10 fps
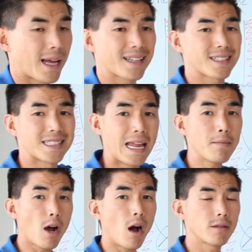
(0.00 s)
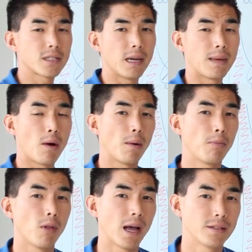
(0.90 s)
that same concept now,
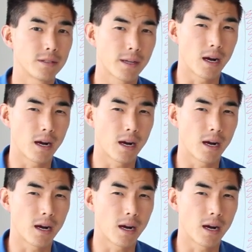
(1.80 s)
apply it to